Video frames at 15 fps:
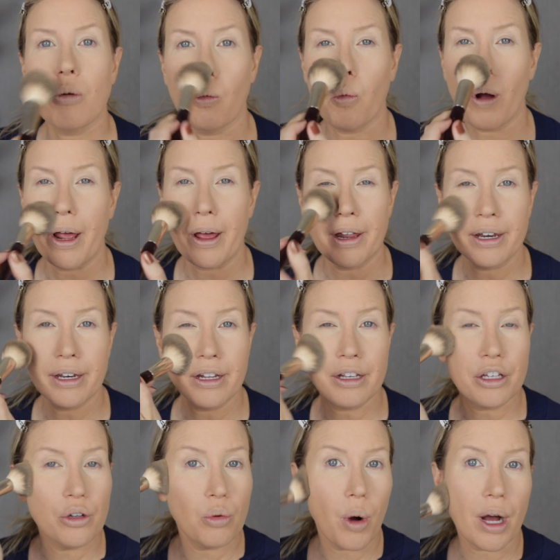when
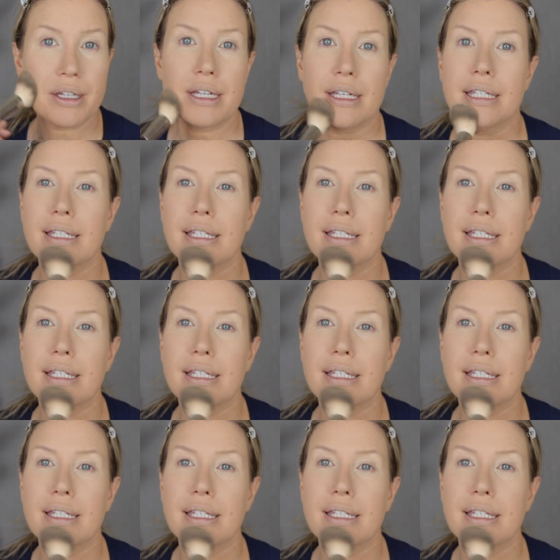you want to